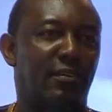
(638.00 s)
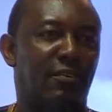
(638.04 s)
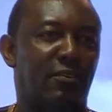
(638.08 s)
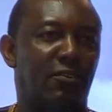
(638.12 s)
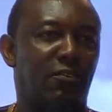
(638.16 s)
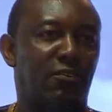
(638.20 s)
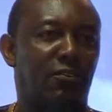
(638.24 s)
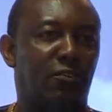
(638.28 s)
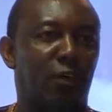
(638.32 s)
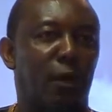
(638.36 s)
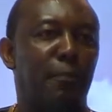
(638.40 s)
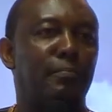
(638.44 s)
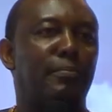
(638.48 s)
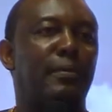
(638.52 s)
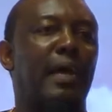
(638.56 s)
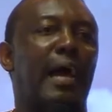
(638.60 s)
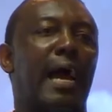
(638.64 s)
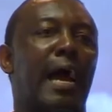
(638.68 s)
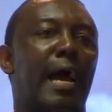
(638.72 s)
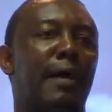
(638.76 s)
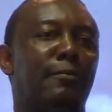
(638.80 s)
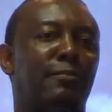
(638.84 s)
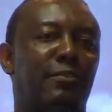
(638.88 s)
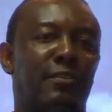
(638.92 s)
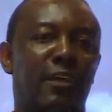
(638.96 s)

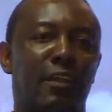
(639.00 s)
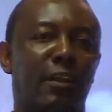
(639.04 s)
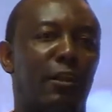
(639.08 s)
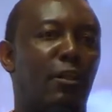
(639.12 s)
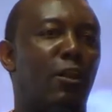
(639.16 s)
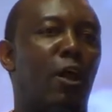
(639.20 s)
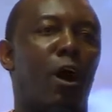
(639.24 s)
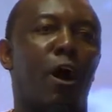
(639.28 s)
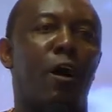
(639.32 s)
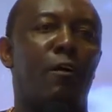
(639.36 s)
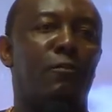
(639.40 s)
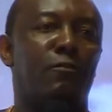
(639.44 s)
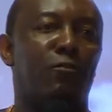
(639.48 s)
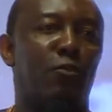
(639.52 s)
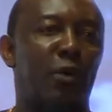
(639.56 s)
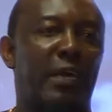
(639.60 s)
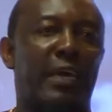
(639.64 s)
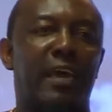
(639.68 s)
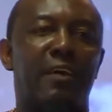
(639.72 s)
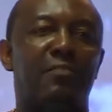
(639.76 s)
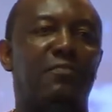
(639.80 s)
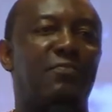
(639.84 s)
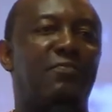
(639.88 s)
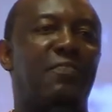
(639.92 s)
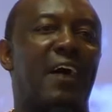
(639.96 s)
Sometimes in love, we
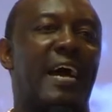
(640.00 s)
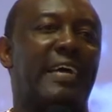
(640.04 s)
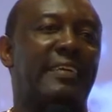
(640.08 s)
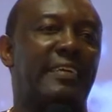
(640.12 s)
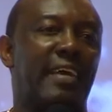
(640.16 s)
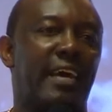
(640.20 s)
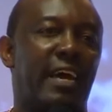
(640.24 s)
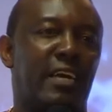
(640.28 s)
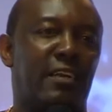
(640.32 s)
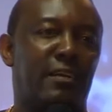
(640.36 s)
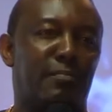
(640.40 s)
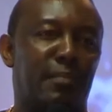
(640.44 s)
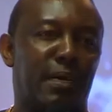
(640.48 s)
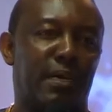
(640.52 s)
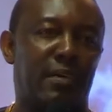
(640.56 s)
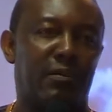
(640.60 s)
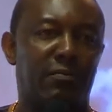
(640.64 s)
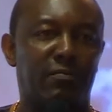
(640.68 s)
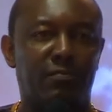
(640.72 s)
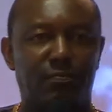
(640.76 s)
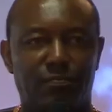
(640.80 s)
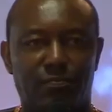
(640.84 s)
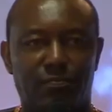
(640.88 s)
can fight the enemy.